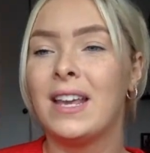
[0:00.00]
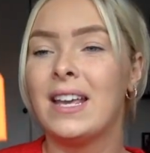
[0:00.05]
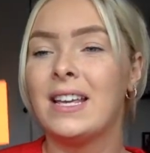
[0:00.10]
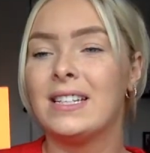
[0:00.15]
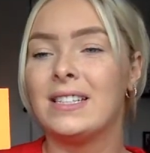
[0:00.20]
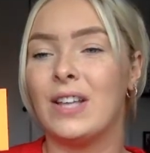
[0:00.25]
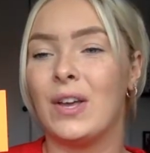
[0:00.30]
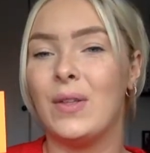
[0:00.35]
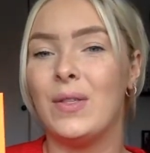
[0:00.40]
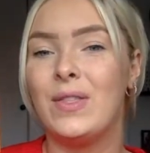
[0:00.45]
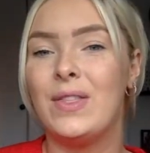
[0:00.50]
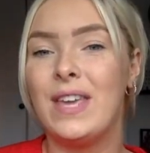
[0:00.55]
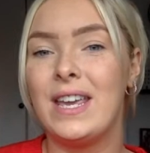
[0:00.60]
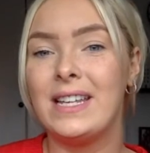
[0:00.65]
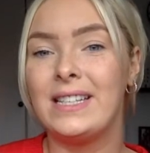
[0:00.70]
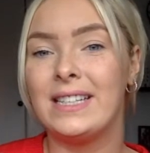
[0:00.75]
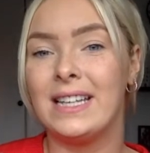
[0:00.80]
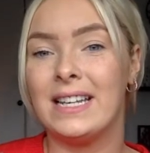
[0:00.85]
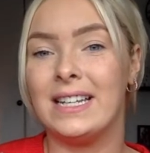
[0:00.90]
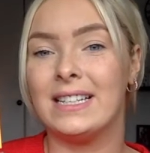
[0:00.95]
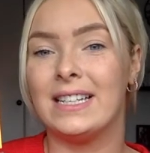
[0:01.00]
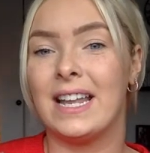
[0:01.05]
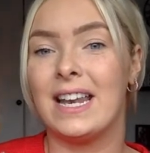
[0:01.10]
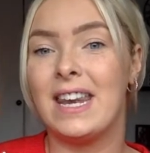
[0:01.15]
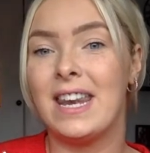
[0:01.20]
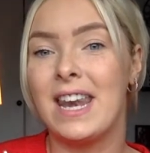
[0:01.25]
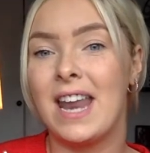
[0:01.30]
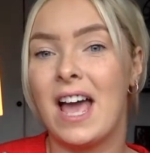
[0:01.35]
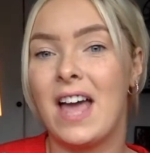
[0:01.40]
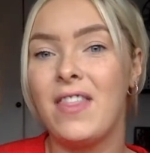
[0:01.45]
So this is
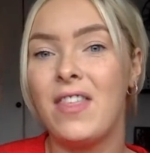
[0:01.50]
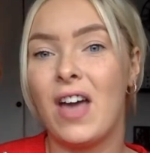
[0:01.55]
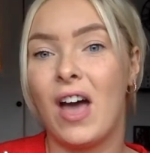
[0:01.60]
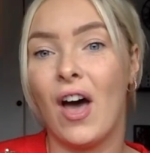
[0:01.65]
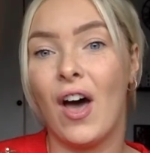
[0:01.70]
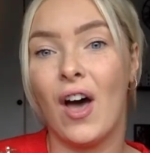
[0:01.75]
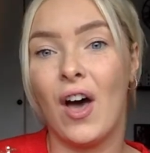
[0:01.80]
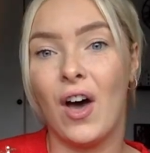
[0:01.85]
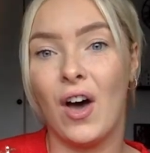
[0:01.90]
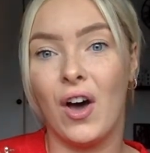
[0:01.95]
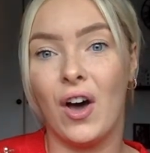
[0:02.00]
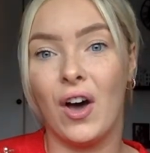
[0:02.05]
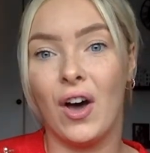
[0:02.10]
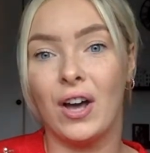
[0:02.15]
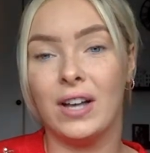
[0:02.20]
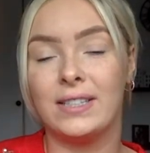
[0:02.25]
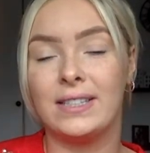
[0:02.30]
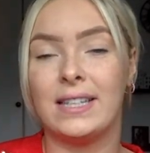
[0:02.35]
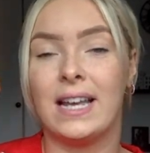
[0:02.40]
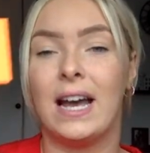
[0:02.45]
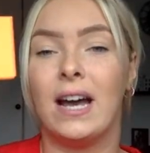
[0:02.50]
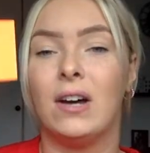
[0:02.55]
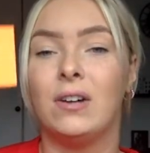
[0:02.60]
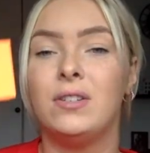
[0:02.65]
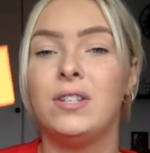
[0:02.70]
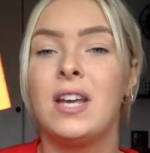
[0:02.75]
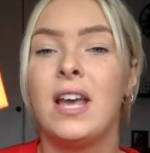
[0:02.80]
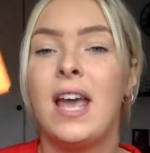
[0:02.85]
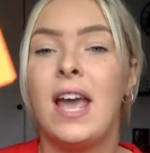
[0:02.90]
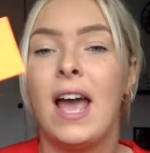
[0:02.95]
another
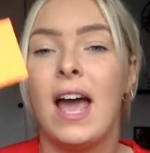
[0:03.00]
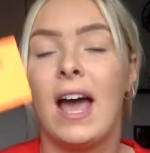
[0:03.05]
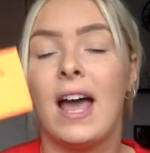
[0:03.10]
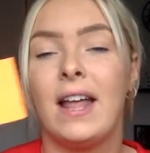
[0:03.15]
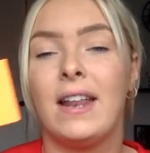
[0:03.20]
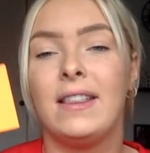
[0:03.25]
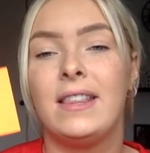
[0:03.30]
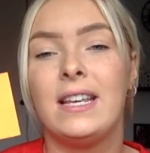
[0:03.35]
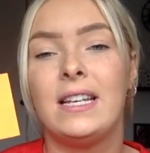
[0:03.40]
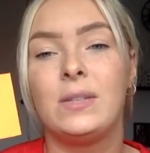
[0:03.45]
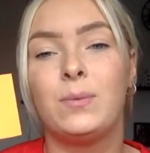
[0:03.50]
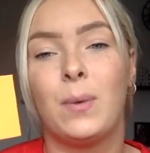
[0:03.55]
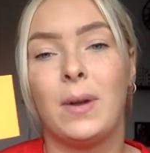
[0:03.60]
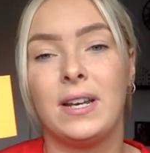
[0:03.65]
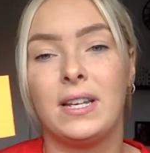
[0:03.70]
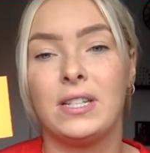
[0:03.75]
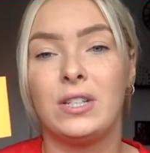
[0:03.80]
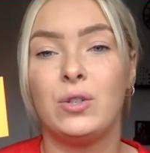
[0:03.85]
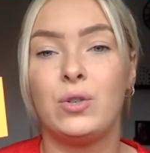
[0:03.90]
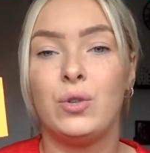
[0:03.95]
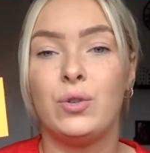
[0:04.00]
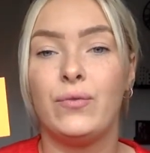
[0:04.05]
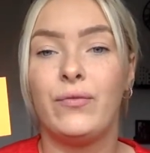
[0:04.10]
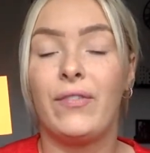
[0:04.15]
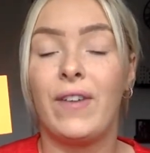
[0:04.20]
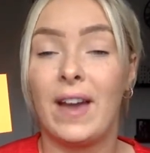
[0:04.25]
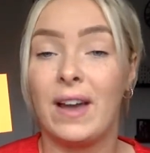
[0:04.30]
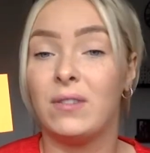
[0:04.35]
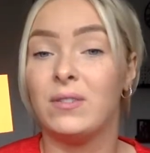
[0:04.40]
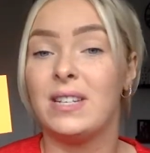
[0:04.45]
sound, and this one is
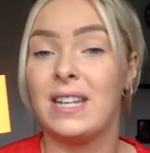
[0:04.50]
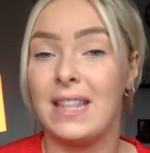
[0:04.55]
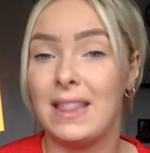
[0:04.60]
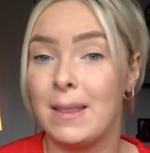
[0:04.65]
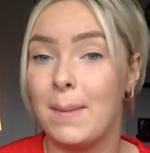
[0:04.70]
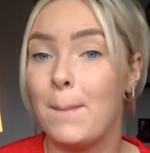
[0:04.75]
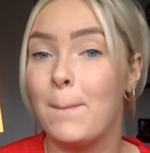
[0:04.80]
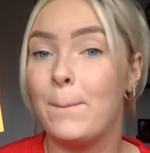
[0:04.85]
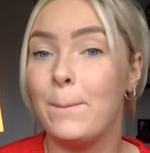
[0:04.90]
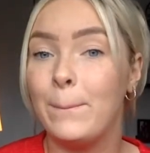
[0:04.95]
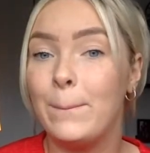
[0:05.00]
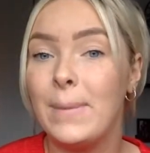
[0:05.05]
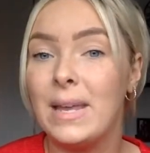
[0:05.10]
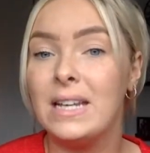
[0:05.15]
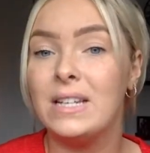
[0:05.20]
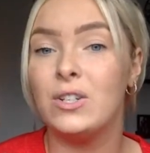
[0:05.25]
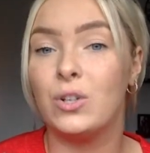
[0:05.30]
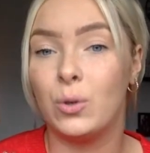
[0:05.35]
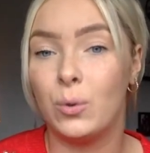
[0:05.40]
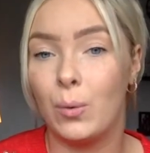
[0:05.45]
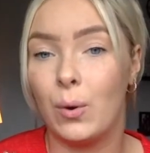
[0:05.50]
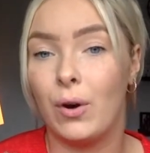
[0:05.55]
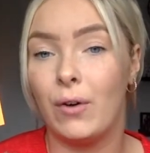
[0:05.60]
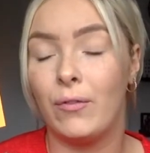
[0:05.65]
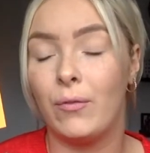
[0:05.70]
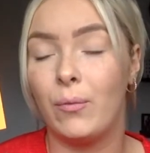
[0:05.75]
found in the middle of